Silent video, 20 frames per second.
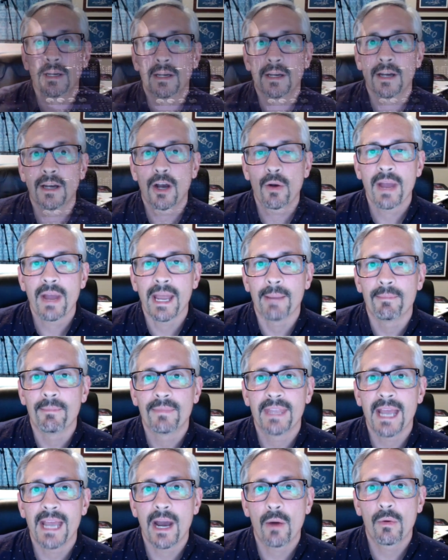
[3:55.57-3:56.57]
Okay,
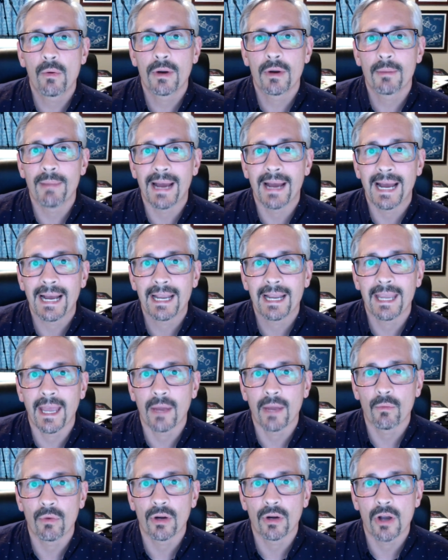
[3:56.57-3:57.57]
now we're back,
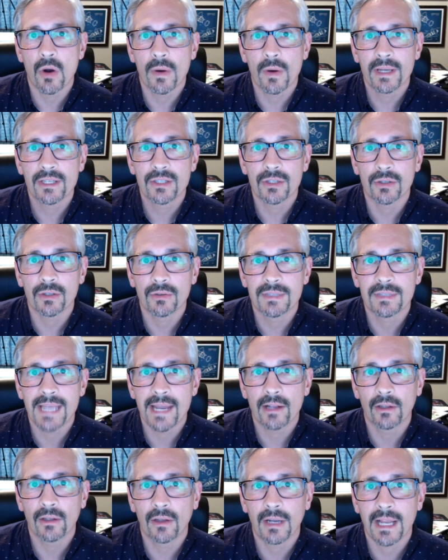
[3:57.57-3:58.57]
and we're going to take
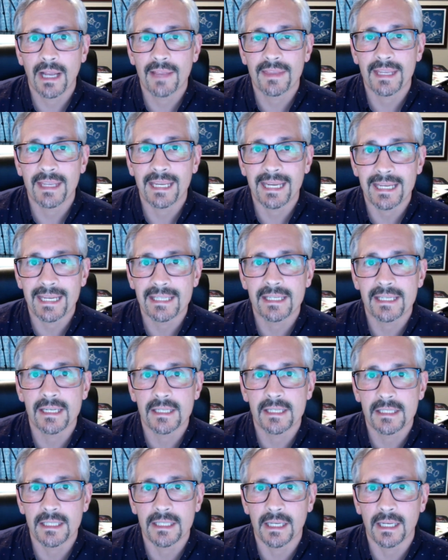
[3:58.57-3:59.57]
a look at the
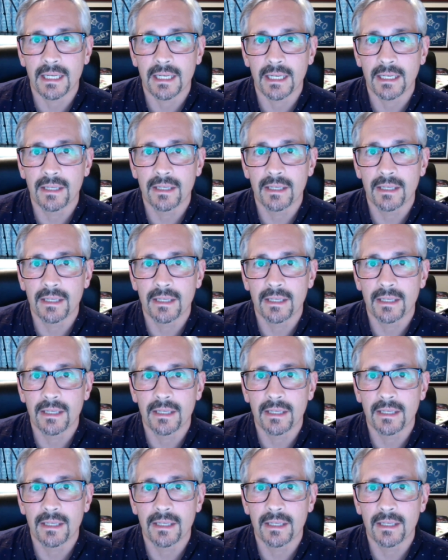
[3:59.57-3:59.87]
ETC